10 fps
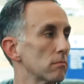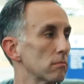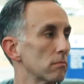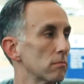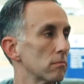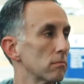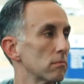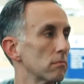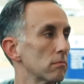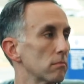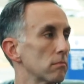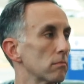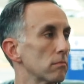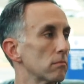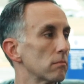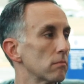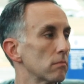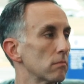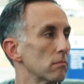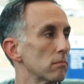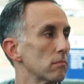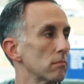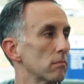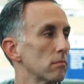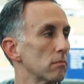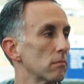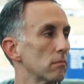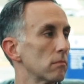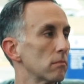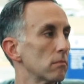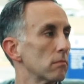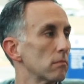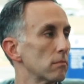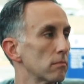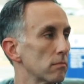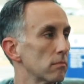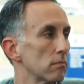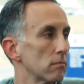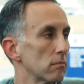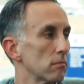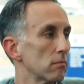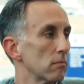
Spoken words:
No words are spoken by the person on screen.